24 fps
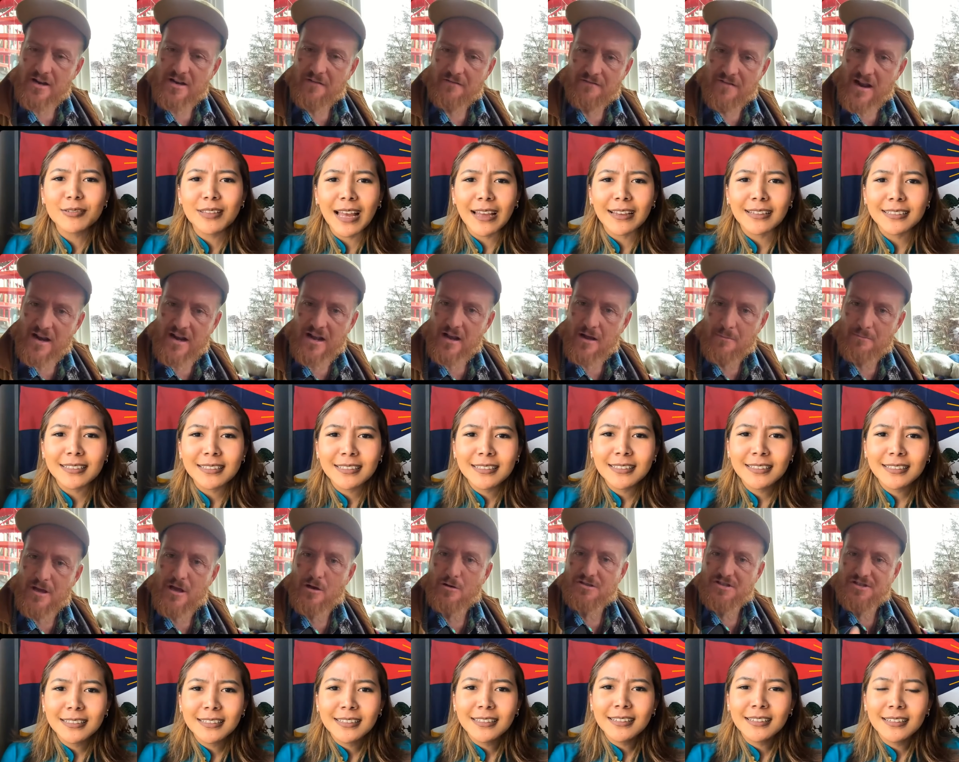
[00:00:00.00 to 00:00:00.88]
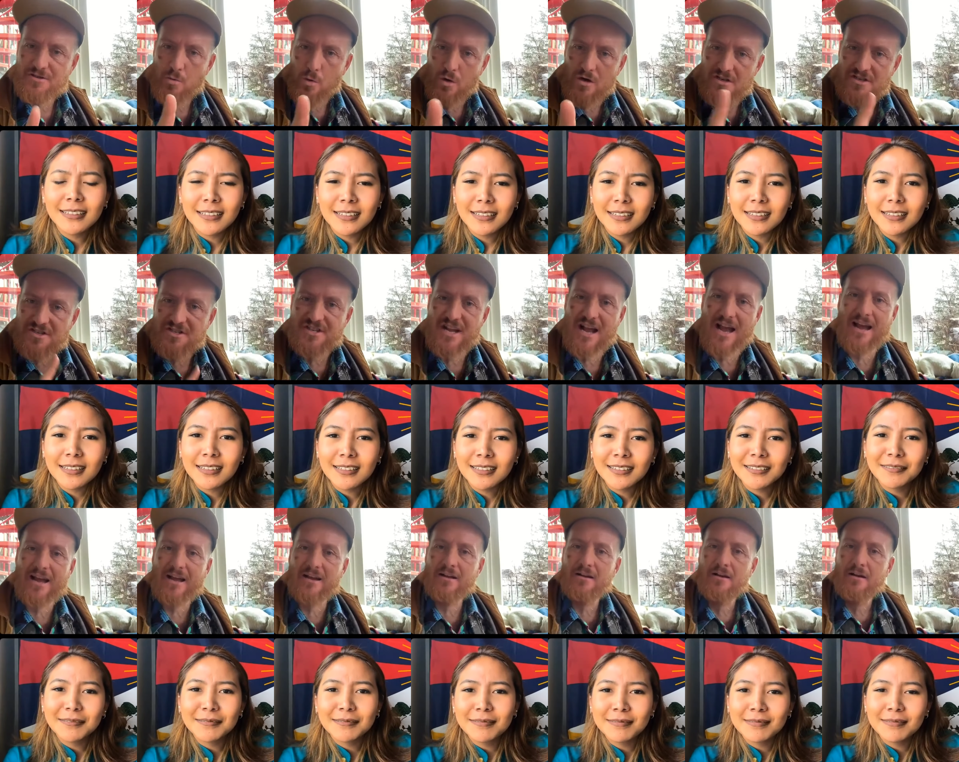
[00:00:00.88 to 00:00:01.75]
Speaker 1: defending abuse. We're
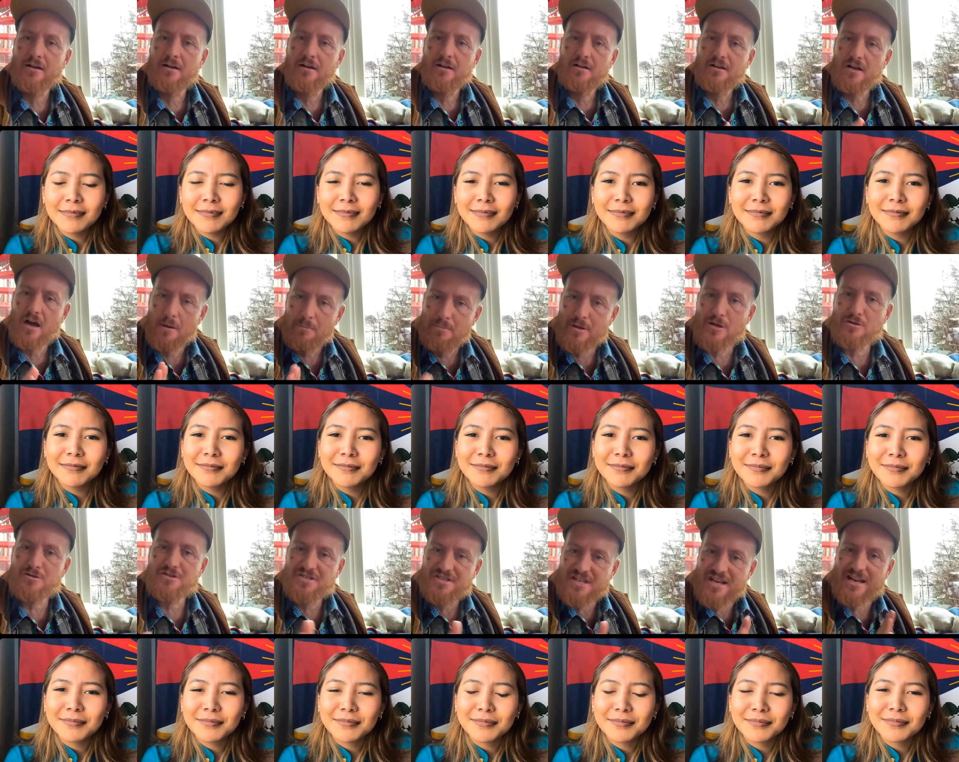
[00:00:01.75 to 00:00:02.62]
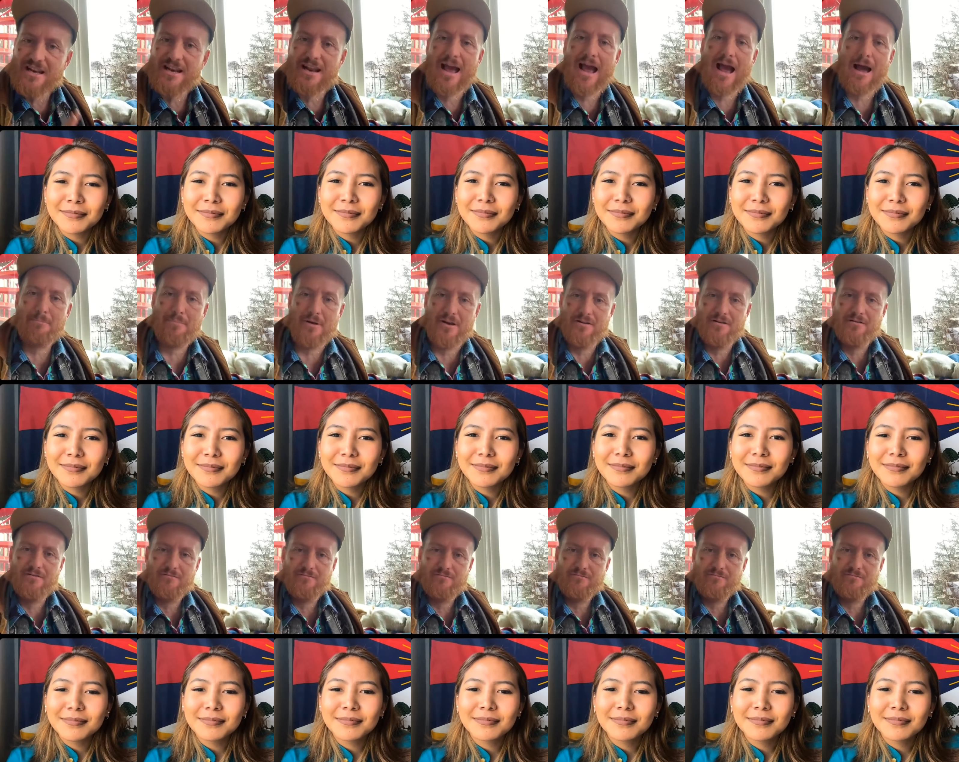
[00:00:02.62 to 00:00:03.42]
saying abuse didn't happen.